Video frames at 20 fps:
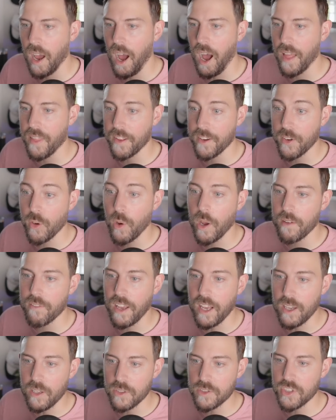And then you have
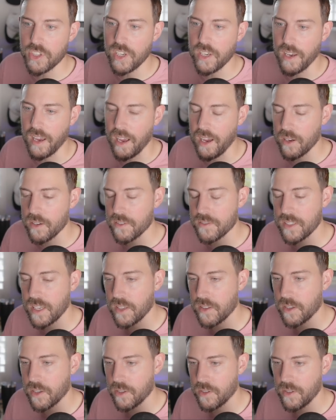LG out of
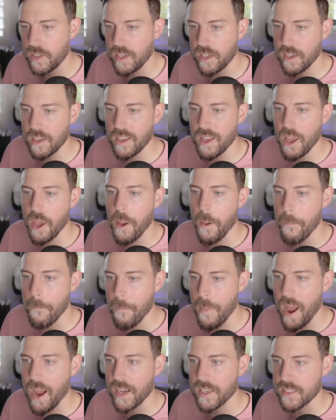South Korea
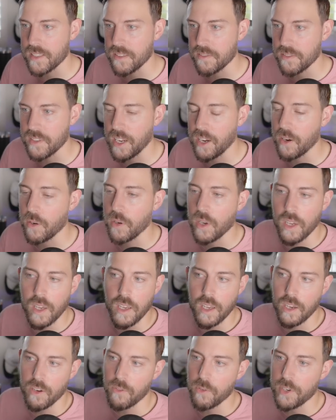massive. Now,
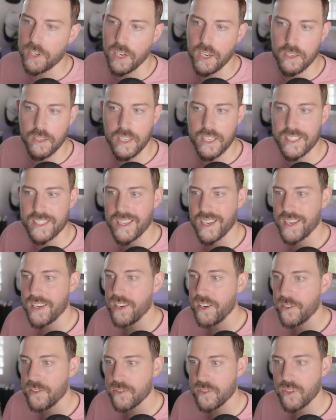if we talk like
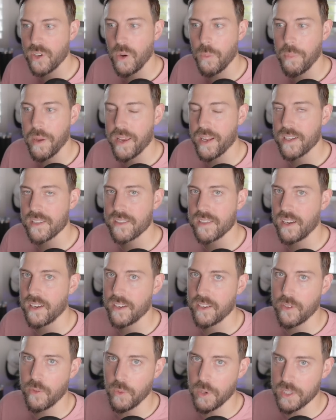10 years ago,
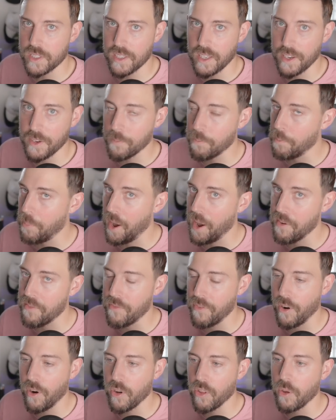Panasonic was like by
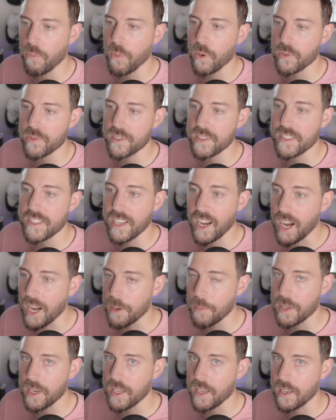far the most
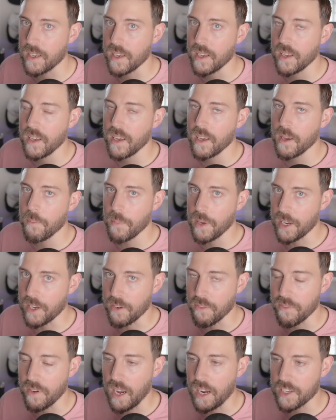dominant
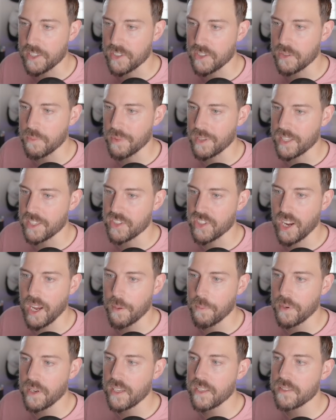manufacturer, but the
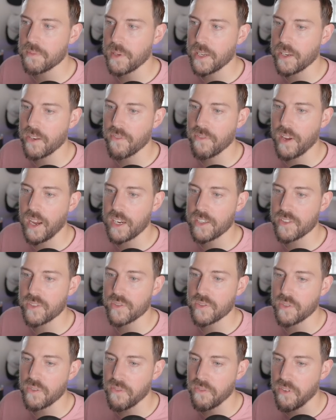Japanese
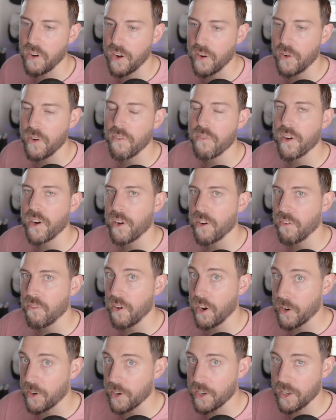manufacturers are very, very,
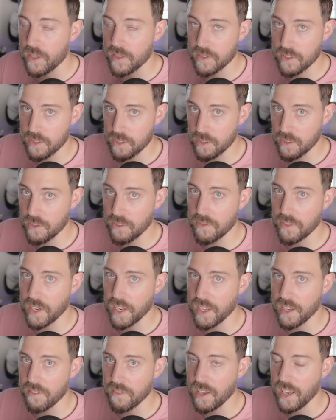very
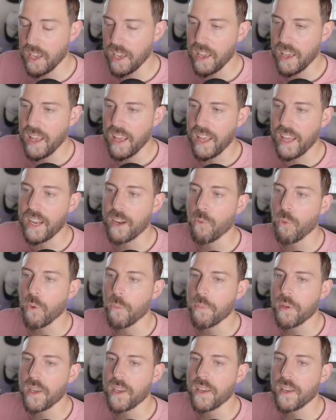conservative. And it will
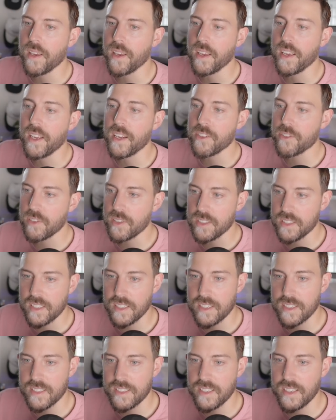be
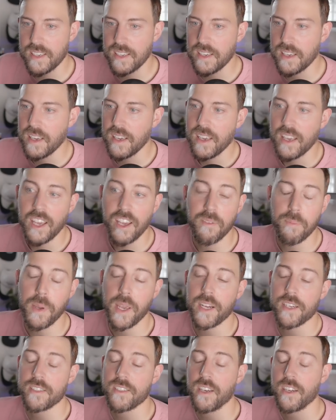interesting to see if
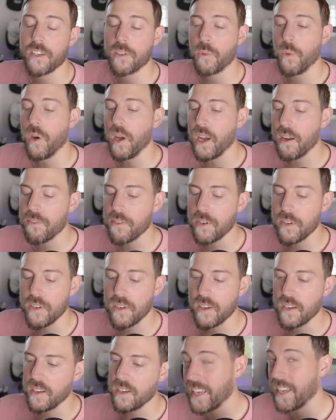Panasonic will
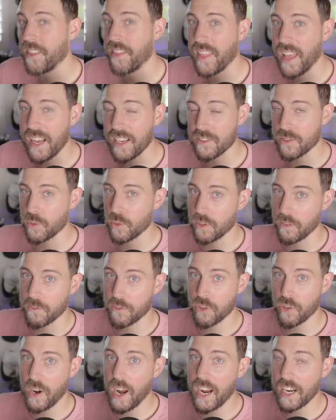ever get that sort of
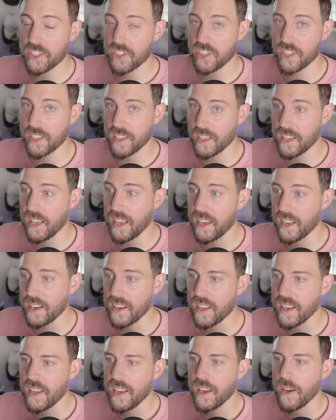traction
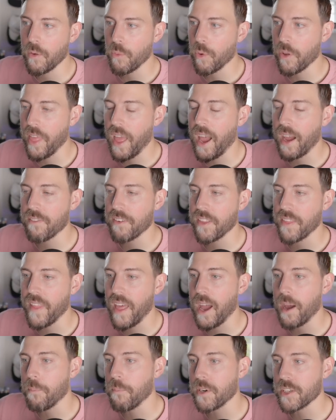again with having
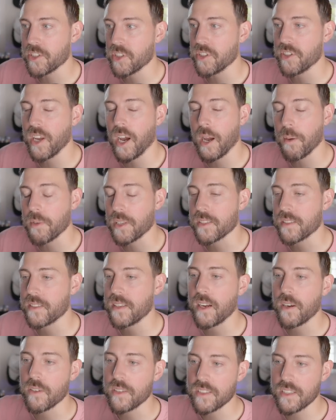that much dominance.
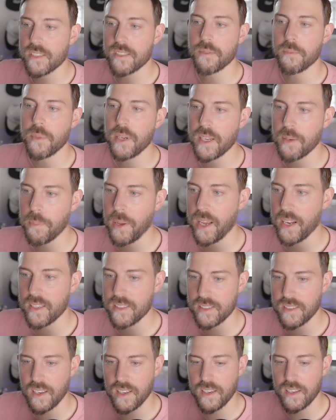Now, does it mean
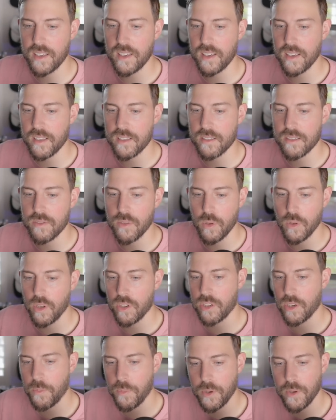Panasonic is no
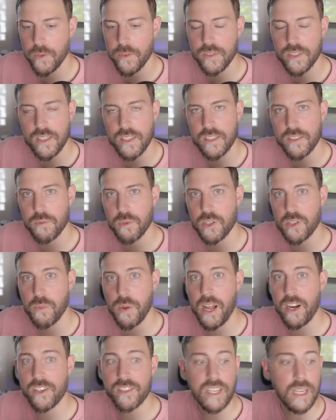longer producing as much
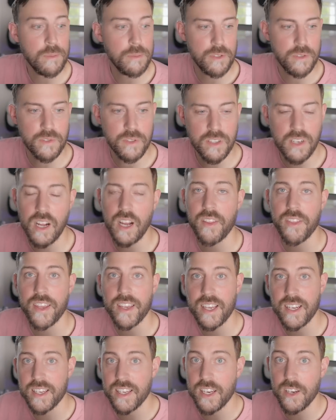batteries? Absolutely not.
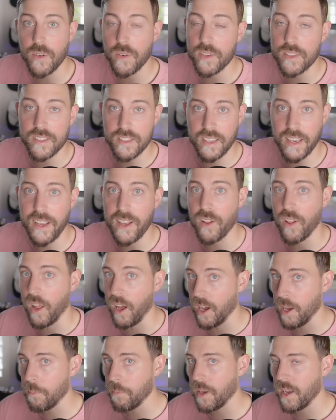They continue to scale
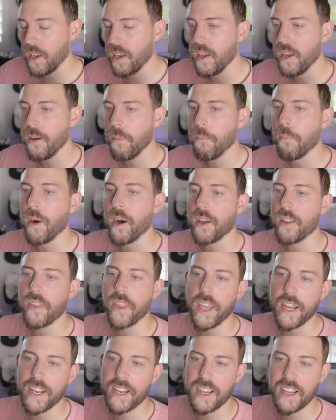up, but
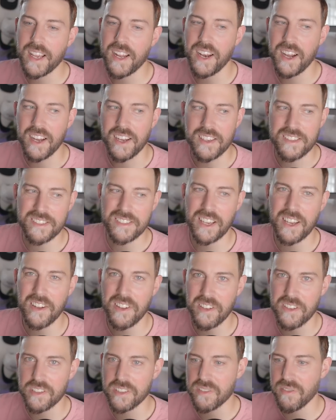they cannot
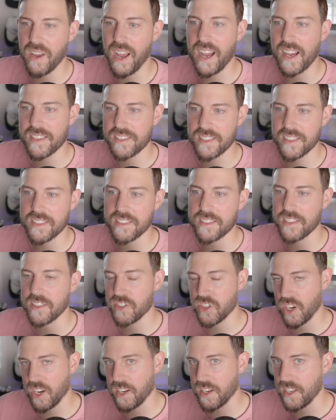scale as fast as the
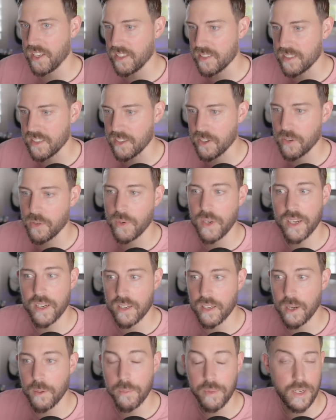Chinese and Korean
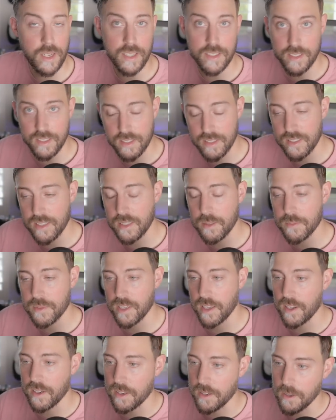companies, it seems
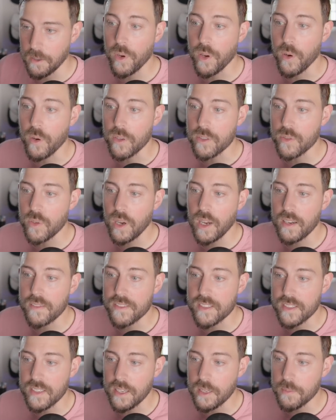like. We also have
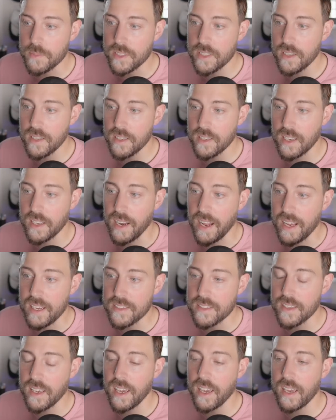Samsung and
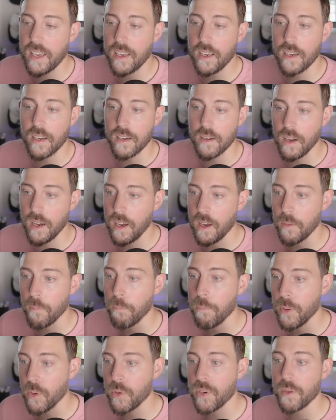SK uh,
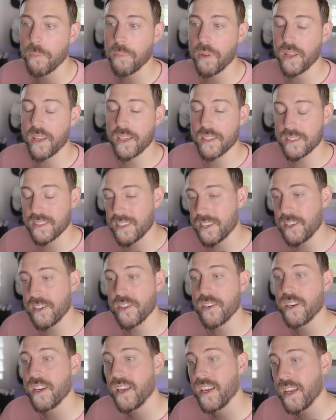building plants
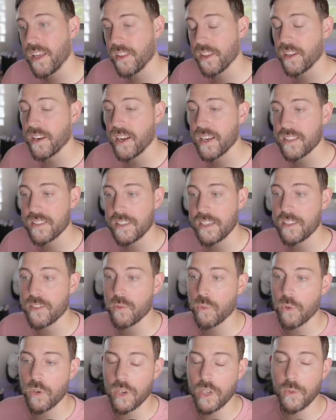here in the United
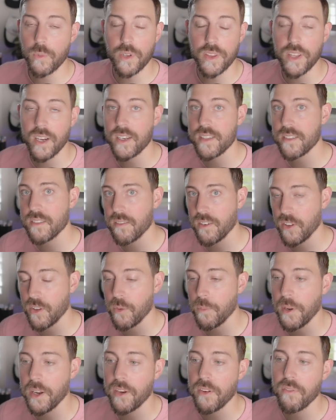States, working with tons of
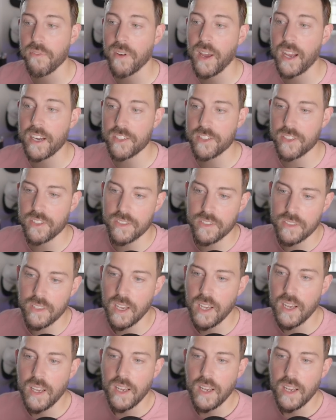other manufacturers.